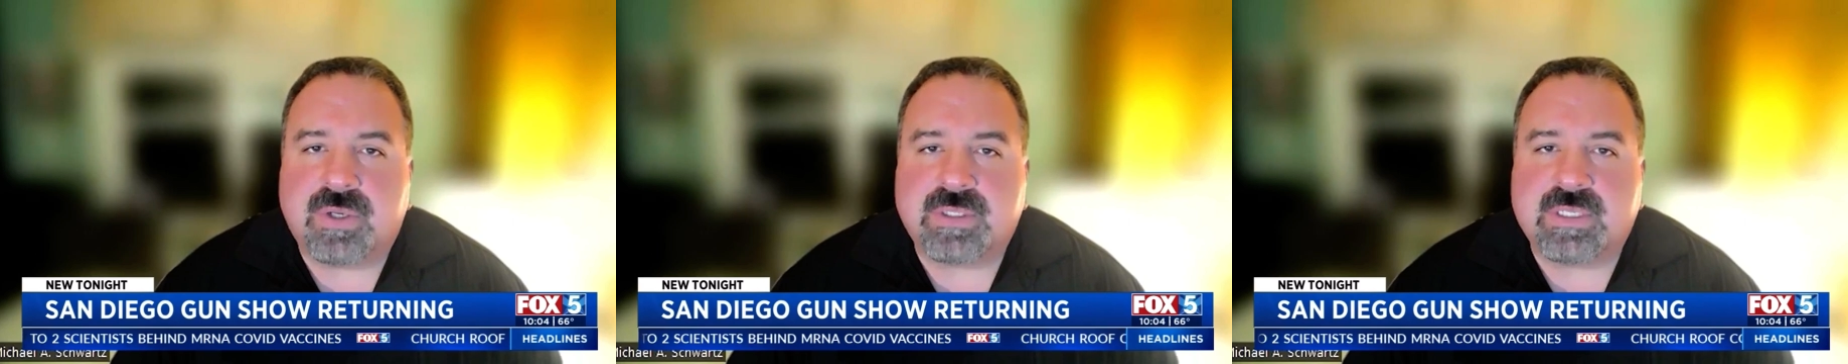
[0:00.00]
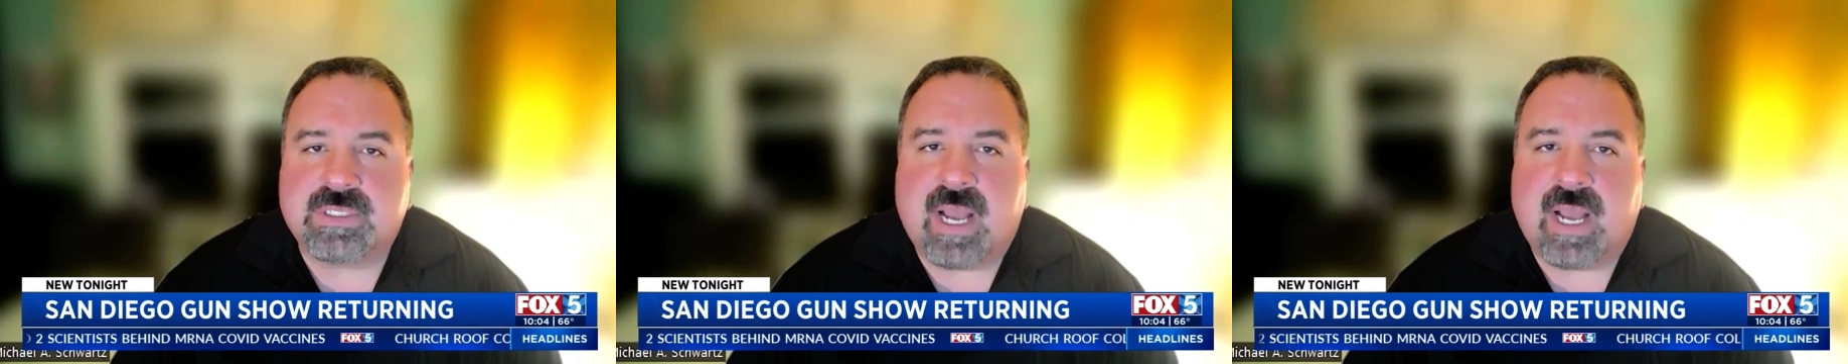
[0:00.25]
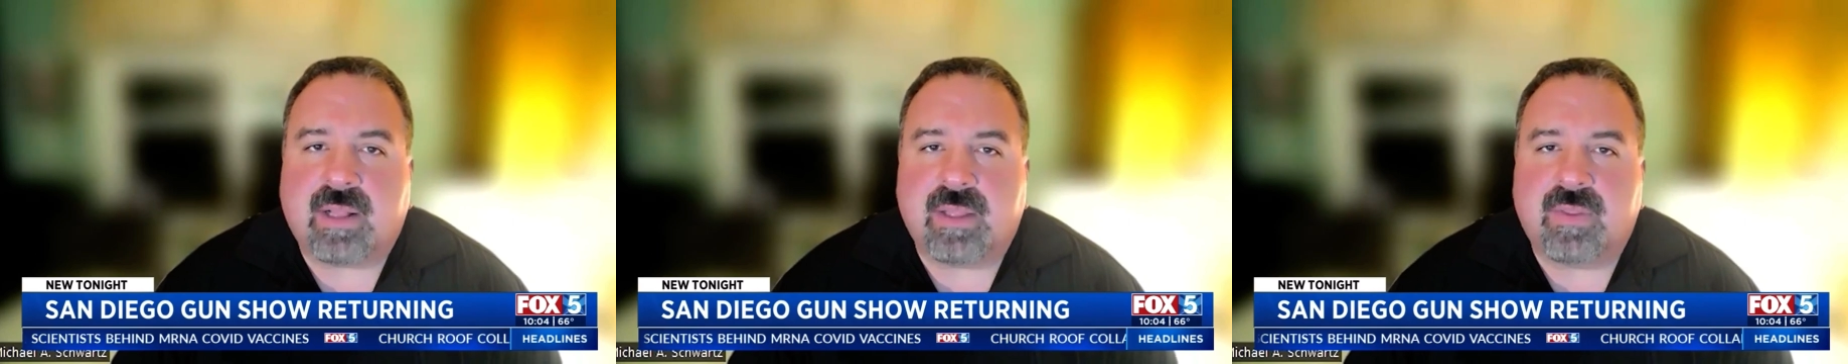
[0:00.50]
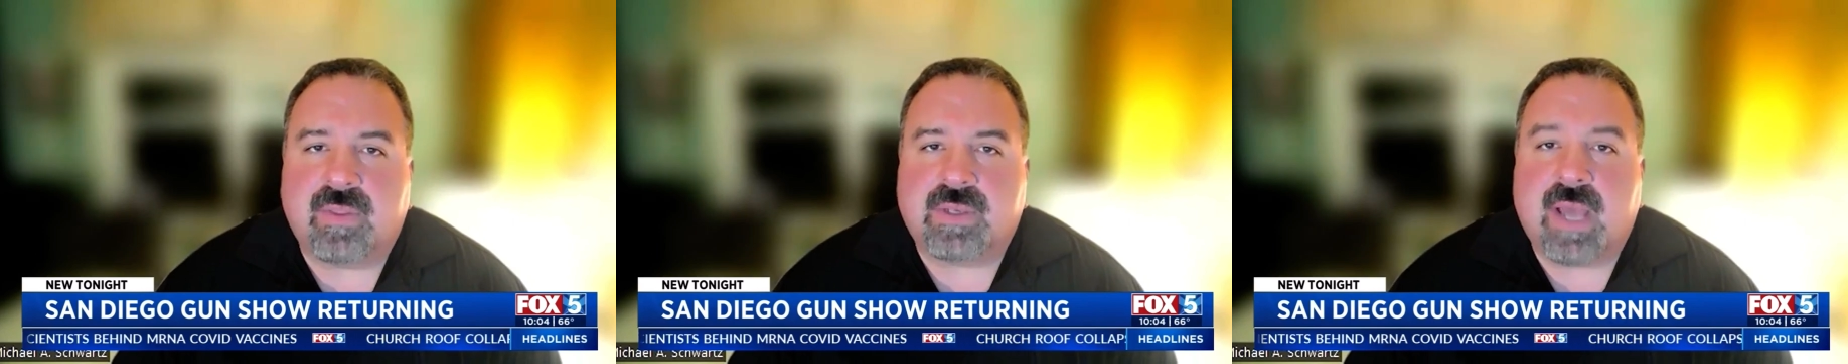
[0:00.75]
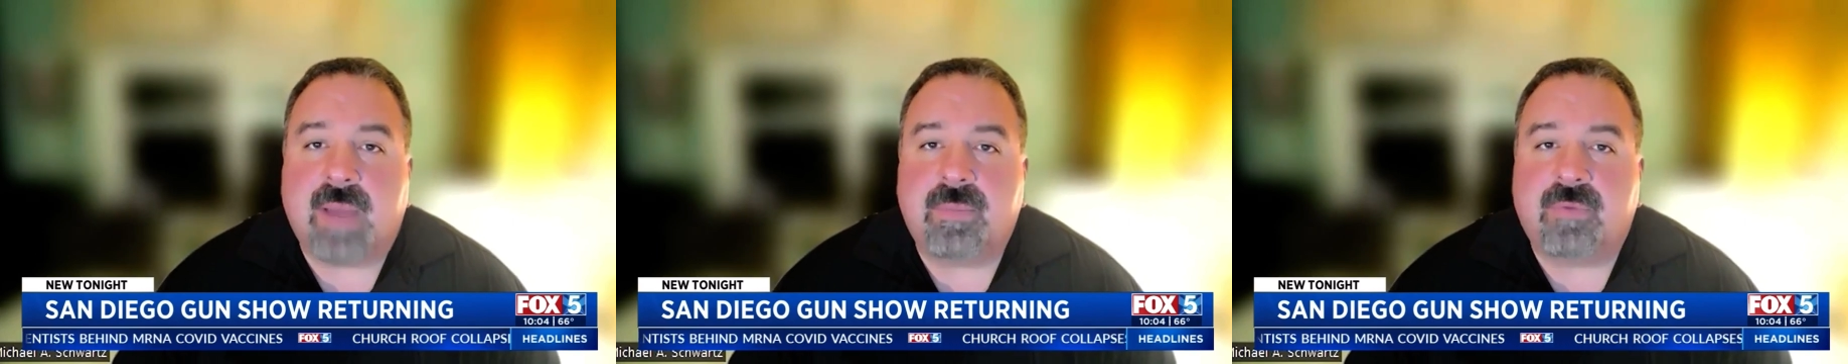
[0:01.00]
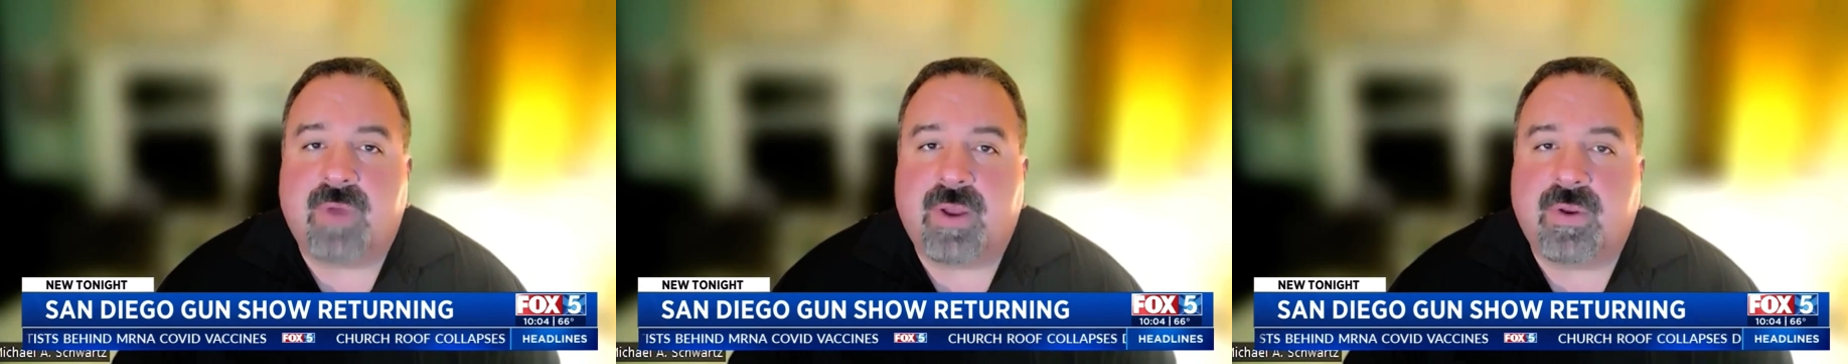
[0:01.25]
It's exactly the type of
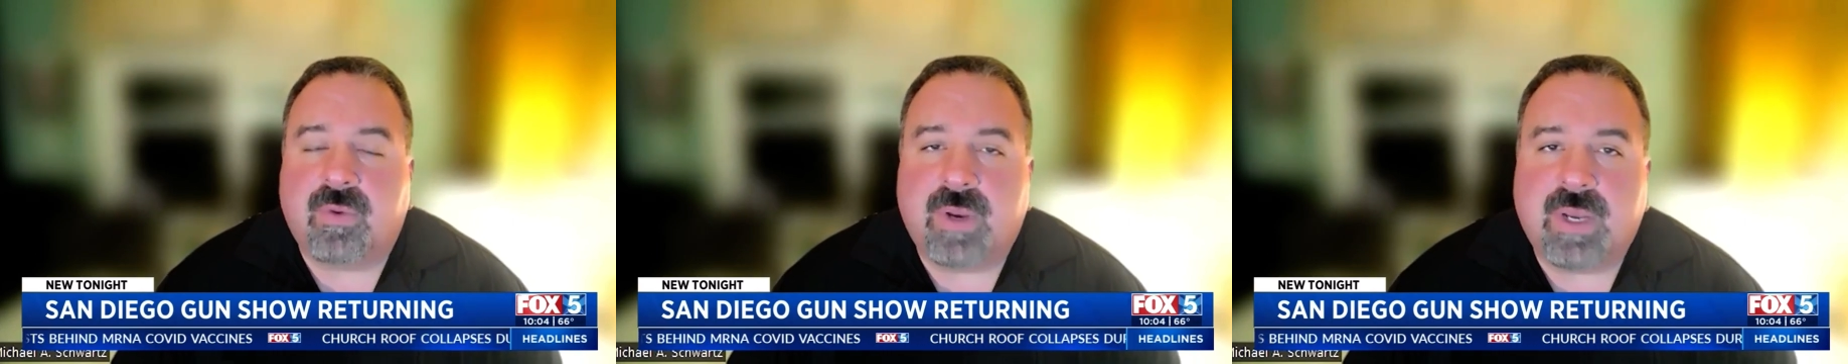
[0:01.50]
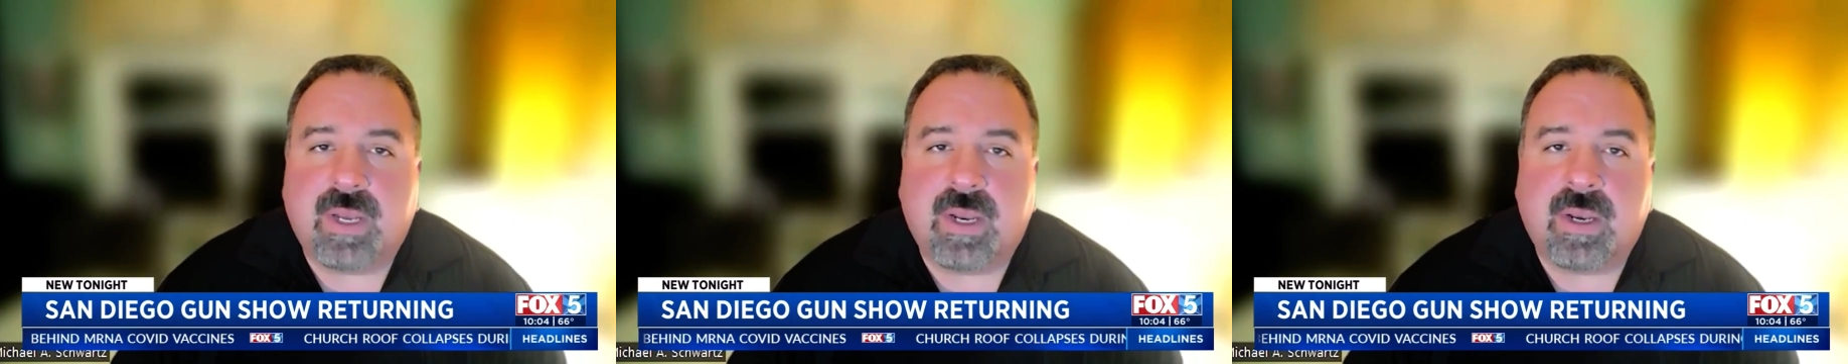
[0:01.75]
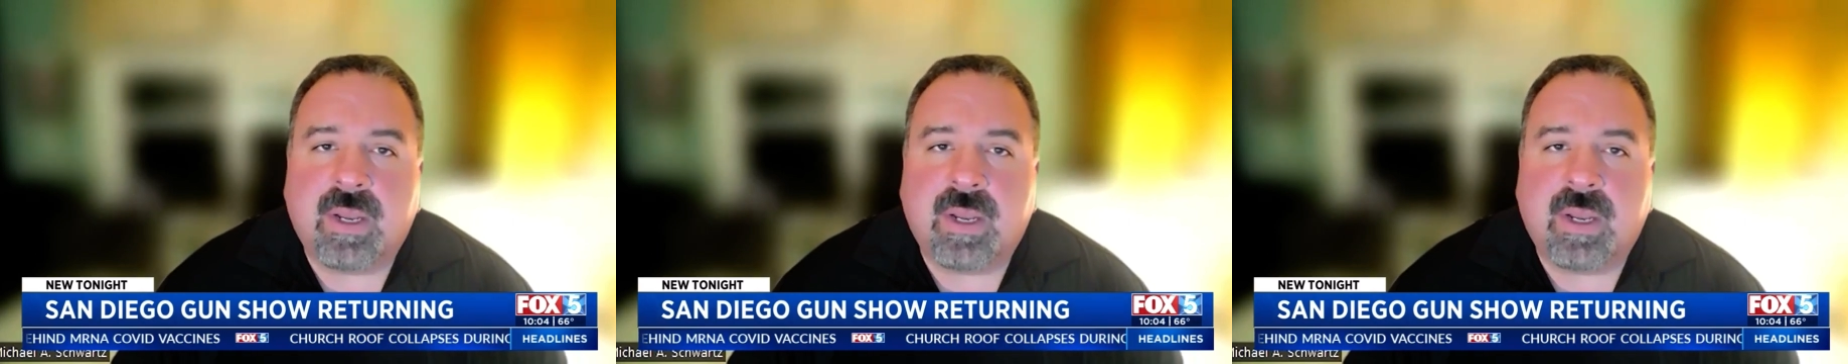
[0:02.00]
venue we needed.